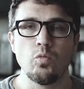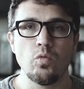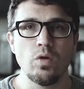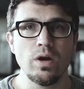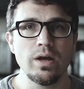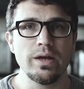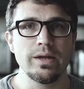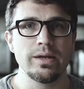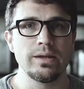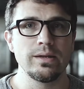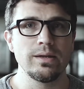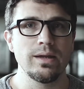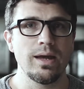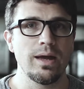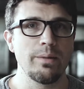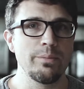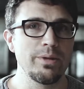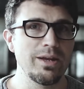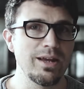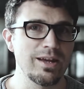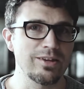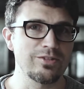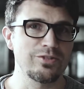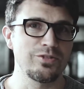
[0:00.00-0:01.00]
One, I'm
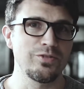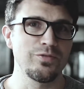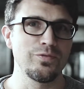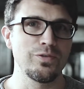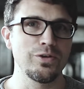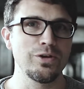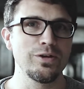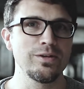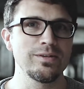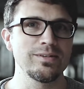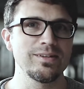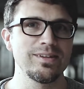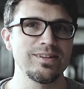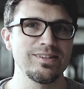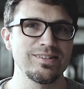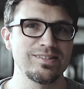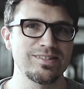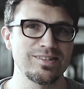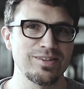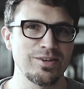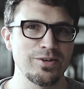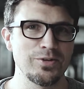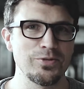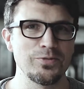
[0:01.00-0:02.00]
an extrovert, and
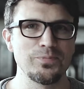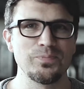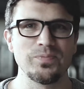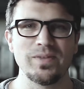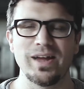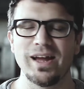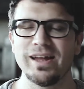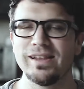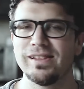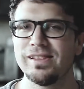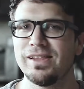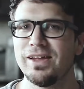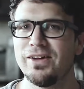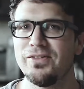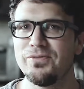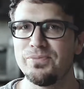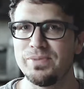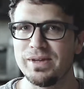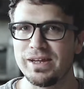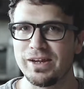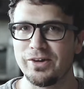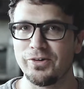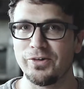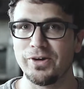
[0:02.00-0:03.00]
so I love
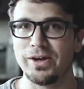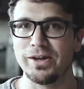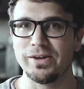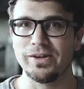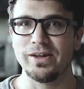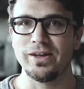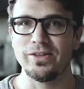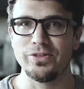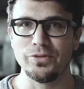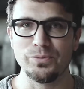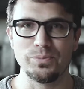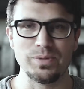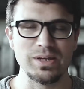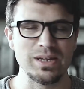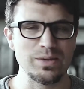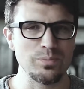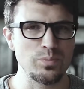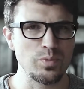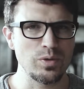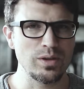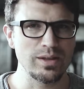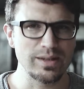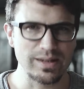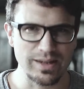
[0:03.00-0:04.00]
being around other
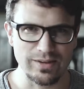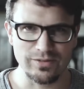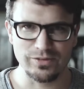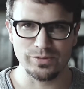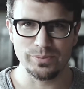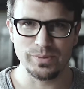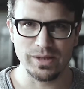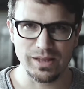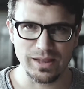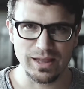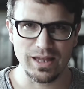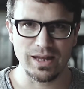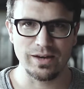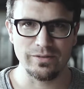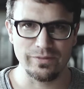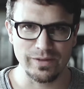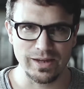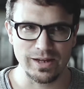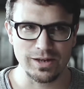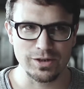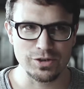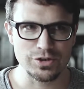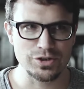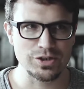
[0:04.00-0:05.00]
people. It gives me a lot of
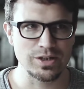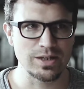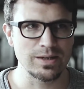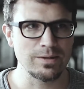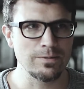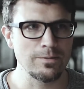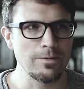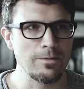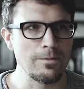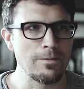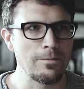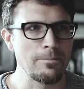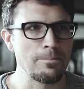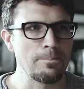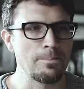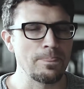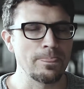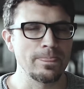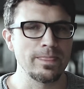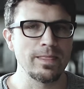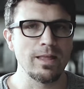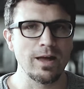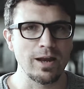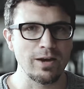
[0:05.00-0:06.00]
energy.
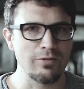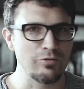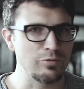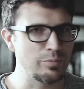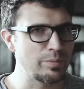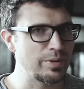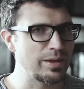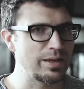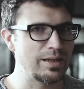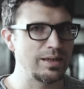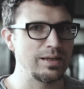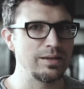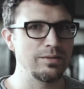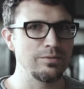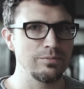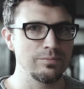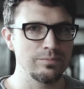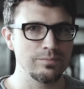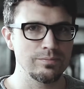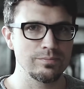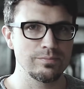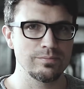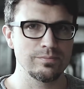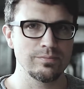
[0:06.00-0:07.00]
Not everybody
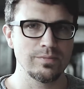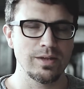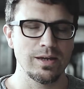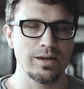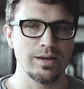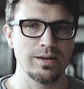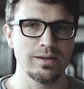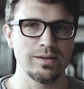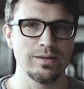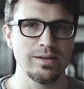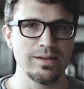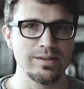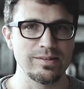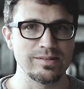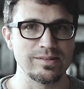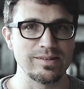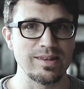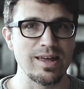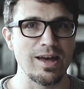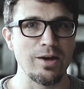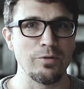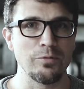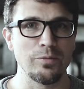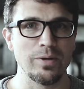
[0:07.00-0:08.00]
uh, is
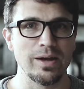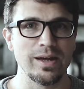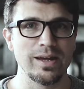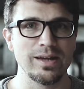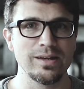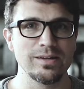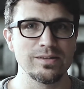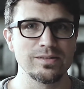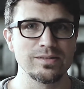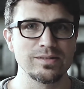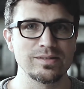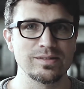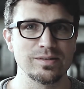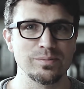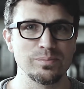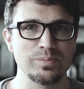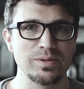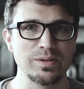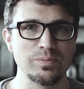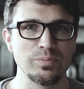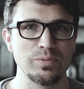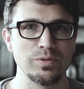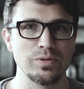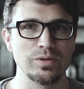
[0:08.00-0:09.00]
that way. Some
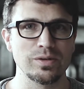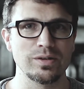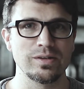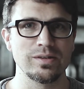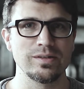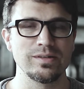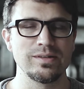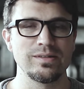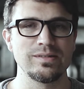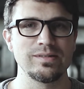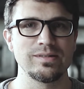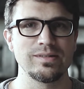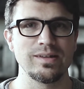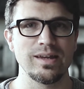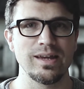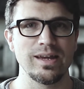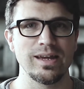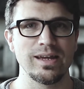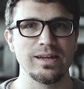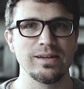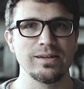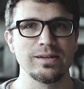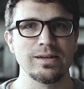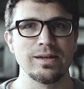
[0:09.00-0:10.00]
people could
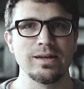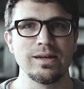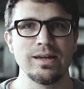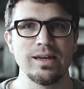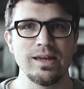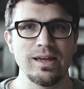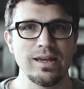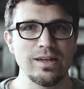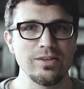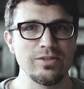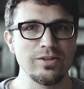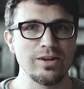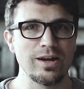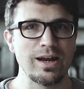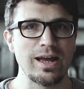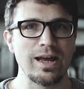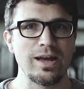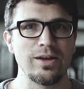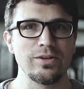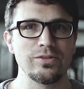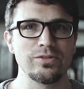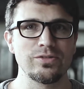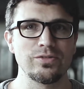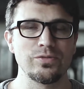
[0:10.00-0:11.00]
stay in their
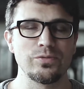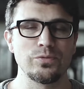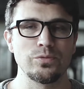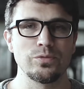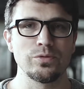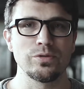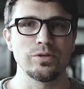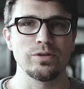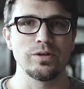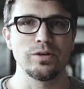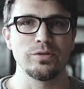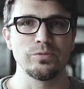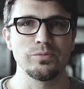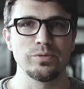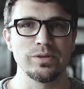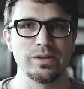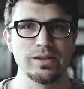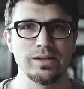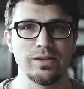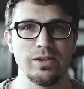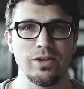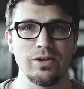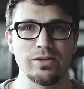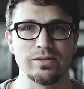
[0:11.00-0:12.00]
house for a
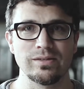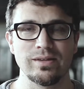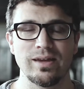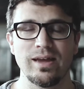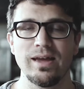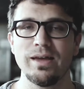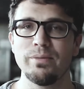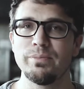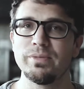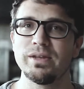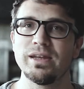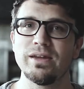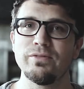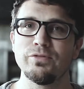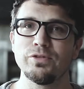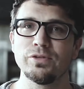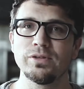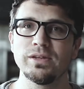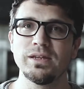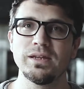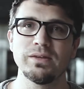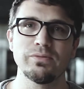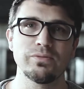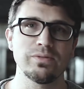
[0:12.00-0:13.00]
really long time and never
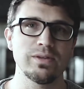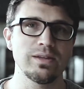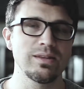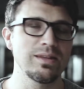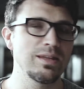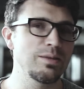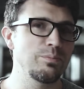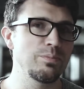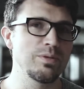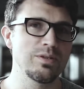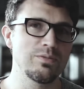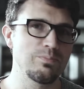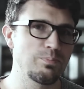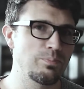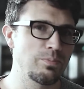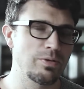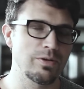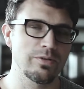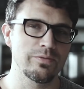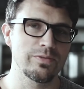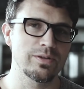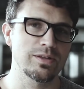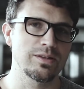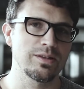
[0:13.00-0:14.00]
leave, and they'd be
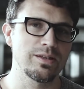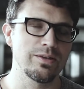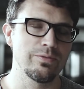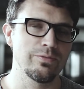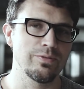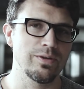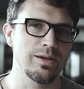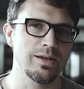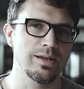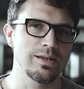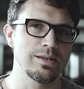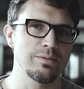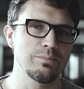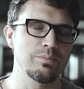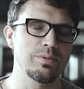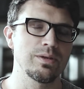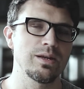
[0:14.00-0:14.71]
perfectly fine.